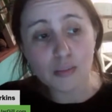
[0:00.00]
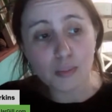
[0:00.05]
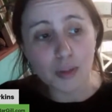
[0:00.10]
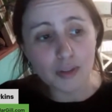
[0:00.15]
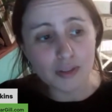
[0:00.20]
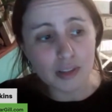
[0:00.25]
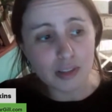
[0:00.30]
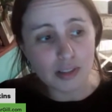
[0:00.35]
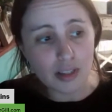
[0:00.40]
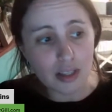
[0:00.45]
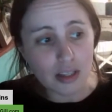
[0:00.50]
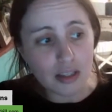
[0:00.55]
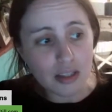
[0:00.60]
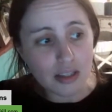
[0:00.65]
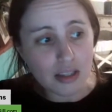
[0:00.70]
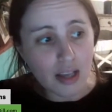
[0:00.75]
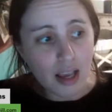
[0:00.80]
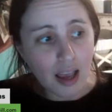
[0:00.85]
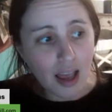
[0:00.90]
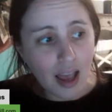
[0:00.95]
Morrisons
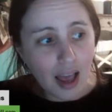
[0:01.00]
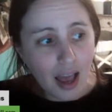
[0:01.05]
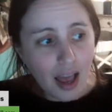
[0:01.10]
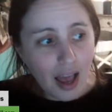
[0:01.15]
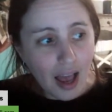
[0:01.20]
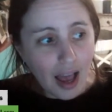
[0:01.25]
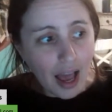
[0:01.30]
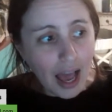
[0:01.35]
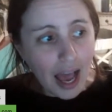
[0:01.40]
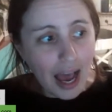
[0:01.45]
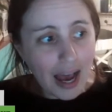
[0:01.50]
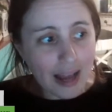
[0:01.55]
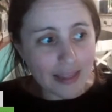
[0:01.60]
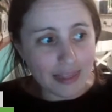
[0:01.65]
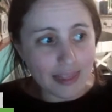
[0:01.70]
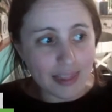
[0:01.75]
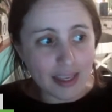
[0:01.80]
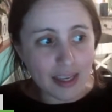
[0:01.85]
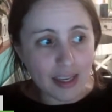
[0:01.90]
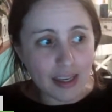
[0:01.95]
had
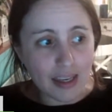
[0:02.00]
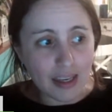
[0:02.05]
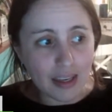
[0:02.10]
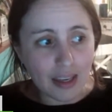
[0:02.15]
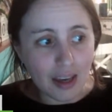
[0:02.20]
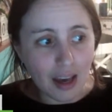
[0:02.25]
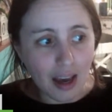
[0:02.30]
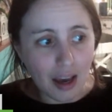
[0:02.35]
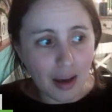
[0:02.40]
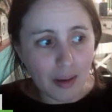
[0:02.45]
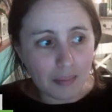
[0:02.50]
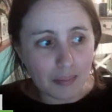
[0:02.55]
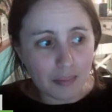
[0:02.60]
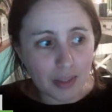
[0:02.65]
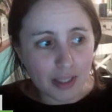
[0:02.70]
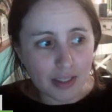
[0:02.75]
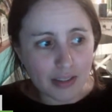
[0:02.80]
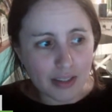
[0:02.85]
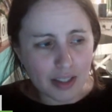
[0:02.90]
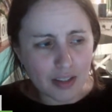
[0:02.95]
the
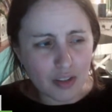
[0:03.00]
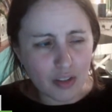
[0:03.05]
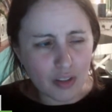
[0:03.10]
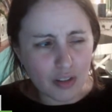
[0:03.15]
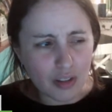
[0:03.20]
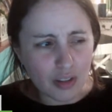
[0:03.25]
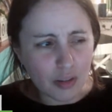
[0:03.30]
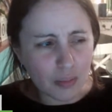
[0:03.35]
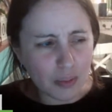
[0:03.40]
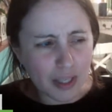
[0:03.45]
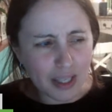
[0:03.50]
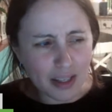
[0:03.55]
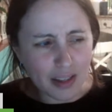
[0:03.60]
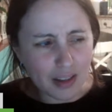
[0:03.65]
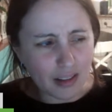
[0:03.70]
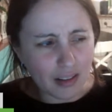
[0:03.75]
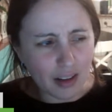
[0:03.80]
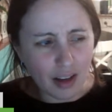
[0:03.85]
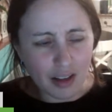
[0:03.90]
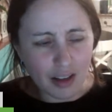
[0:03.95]
because they used to
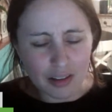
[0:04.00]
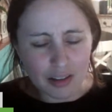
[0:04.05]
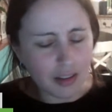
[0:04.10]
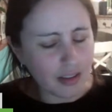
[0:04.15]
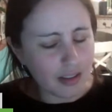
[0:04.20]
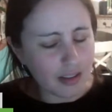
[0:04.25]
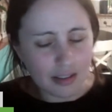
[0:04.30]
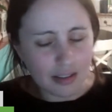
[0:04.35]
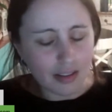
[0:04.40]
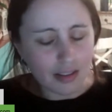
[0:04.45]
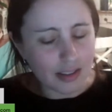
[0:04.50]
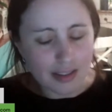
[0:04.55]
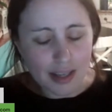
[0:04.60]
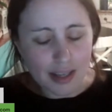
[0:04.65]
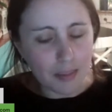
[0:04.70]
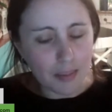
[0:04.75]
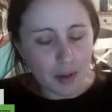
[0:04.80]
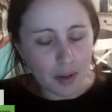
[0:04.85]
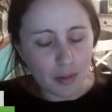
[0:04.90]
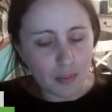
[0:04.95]
be under the
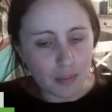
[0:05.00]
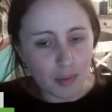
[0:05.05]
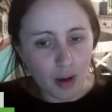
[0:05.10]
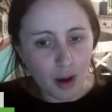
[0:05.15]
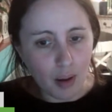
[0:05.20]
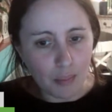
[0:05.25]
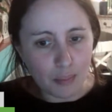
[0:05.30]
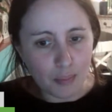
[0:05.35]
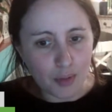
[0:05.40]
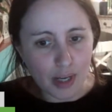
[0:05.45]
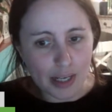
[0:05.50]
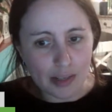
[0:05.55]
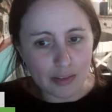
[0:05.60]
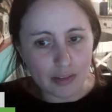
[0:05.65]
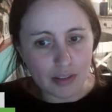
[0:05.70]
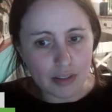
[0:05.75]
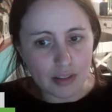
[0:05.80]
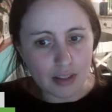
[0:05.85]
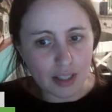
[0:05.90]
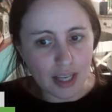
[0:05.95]
same umbrella
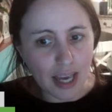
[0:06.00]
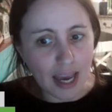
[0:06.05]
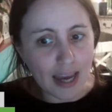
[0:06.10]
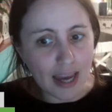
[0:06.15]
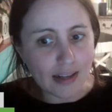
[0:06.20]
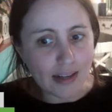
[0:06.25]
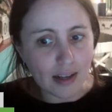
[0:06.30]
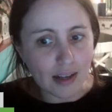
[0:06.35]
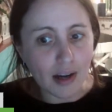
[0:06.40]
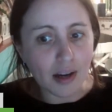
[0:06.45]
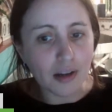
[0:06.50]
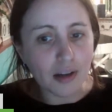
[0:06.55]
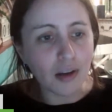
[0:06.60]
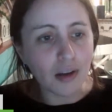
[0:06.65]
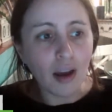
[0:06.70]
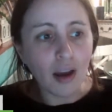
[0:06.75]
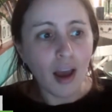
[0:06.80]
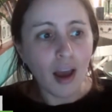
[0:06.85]
as Ocado.